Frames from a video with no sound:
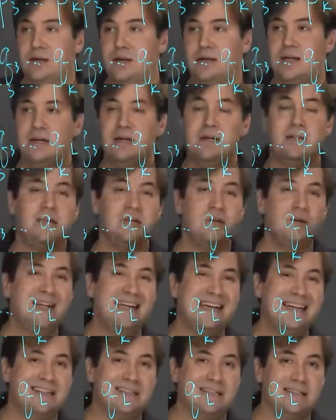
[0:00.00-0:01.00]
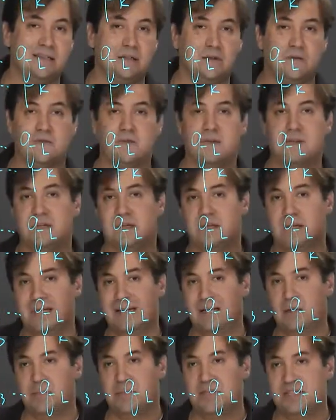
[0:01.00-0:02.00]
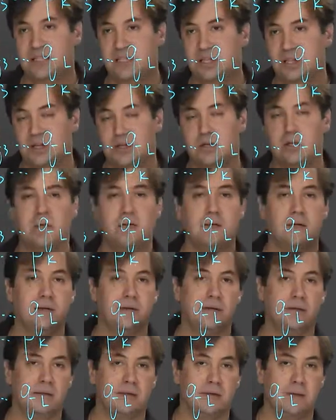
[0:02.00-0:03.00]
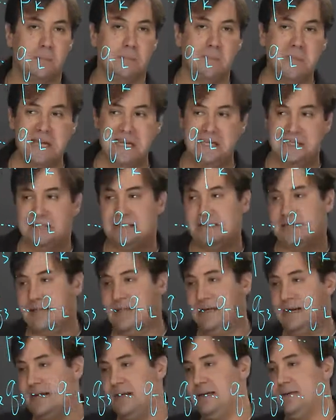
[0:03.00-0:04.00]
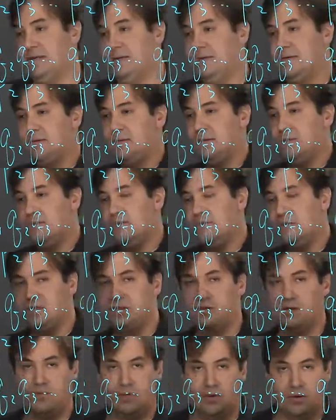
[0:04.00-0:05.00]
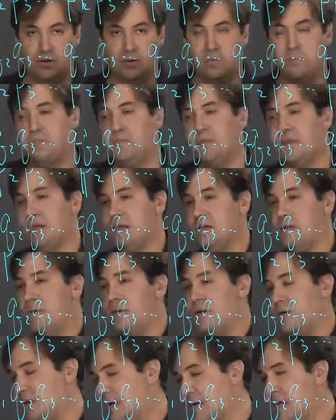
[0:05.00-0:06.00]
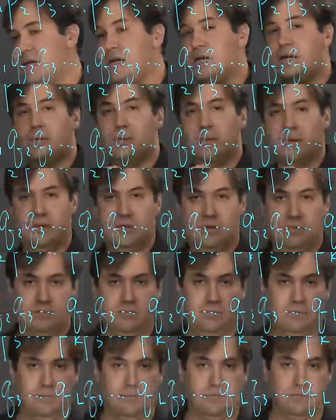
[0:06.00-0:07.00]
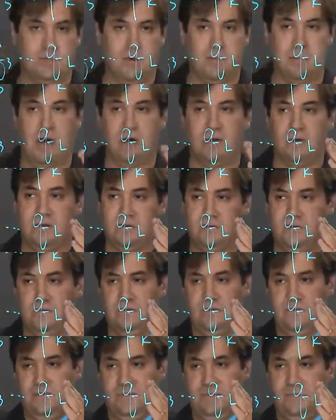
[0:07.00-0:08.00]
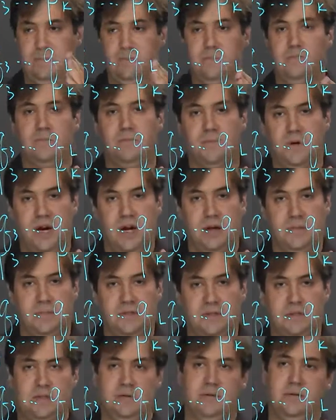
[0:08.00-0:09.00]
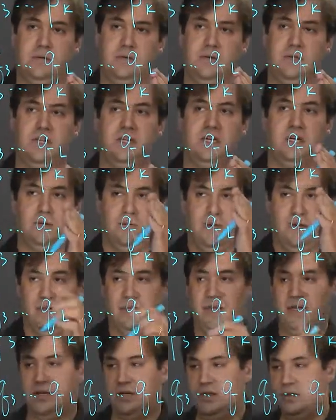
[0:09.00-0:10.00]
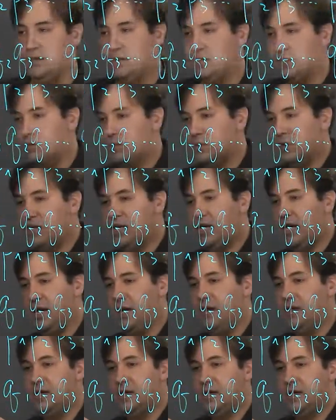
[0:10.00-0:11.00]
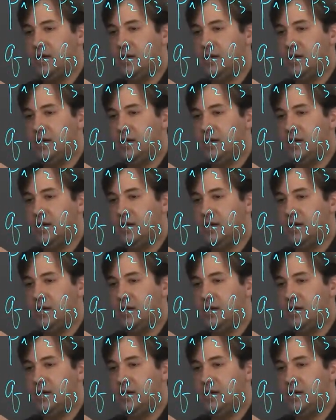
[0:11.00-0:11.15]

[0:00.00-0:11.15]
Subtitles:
Then the uniqueness of the decomposition means that, first of all, there are equal amounts of primes here and here, so k